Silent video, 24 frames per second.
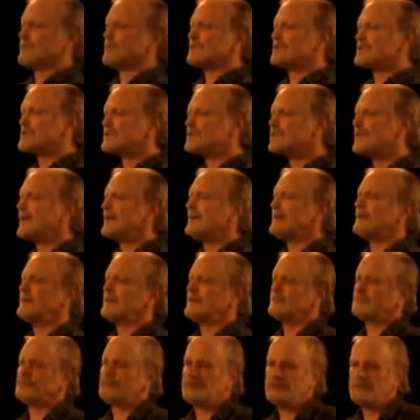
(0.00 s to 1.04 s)

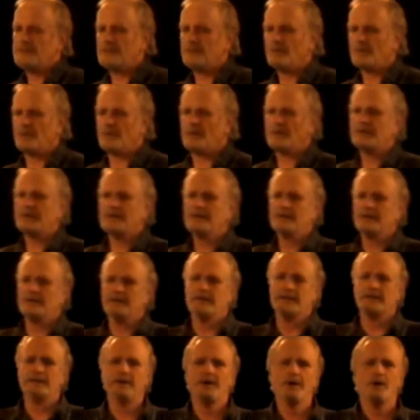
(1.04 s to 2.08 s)
persuading people,
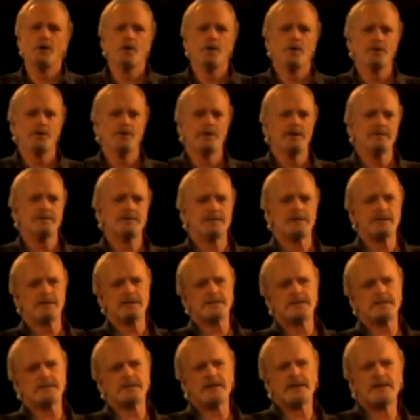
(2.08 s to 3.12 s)
you know, or that
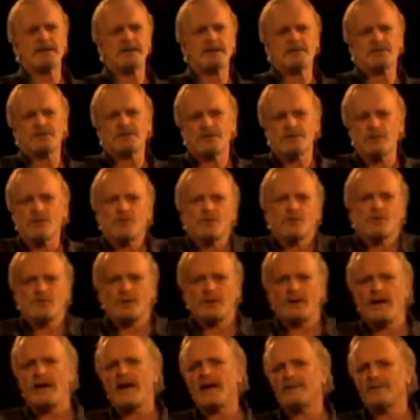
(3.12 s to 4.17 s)
it's not a
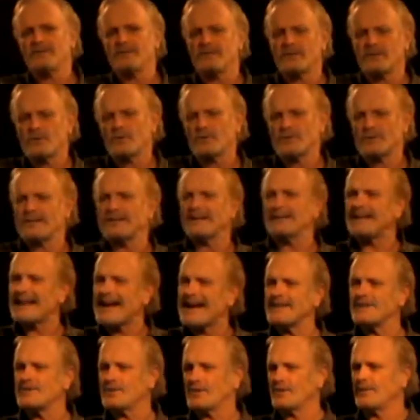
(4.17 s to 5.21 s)
sociolog-
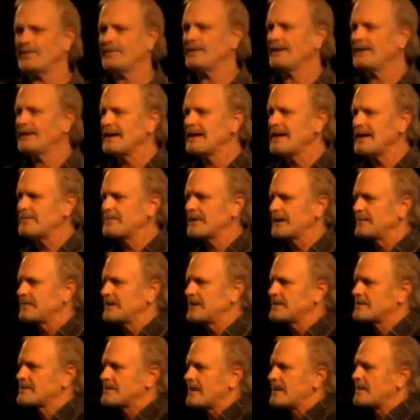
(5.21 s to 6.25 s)
sociological phenomenon, but
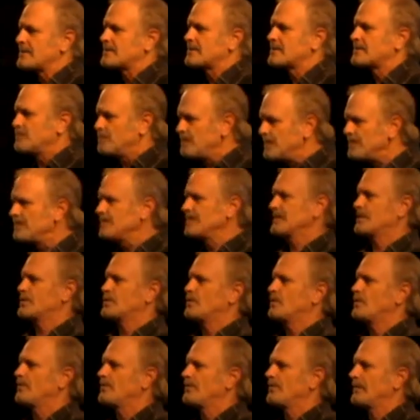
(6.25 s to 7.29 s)
it's a
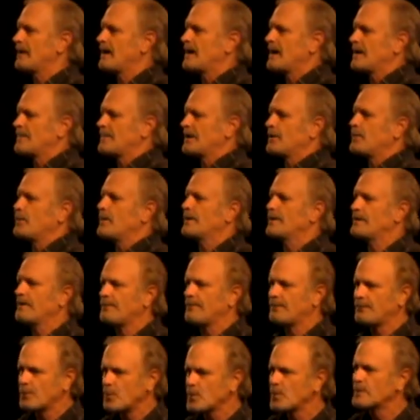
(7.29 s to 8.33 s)
spiritual phenomenon where the
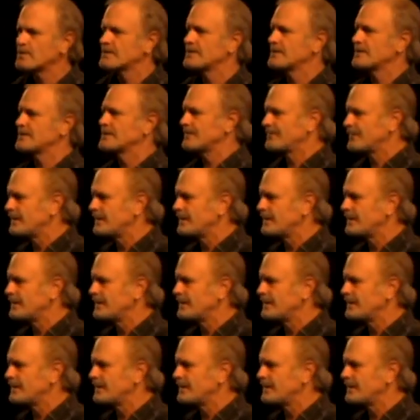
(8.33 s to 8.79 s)
forces